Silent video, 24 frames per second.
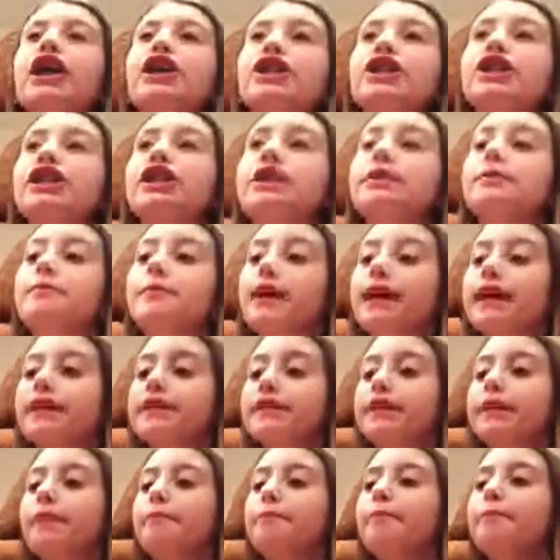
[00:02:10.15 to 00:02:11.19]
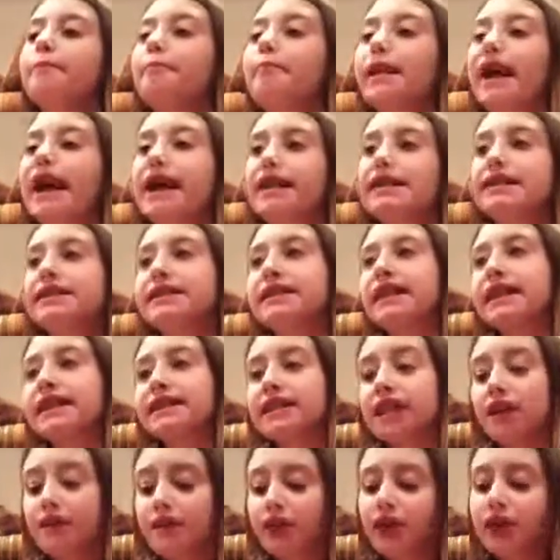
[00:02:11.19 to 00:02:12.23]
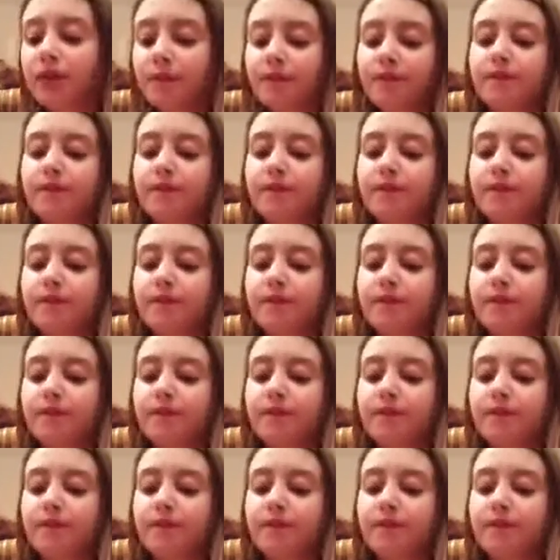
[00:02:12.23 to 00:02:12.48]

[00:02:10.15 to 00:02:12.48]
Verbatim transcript: She makes the best things ever.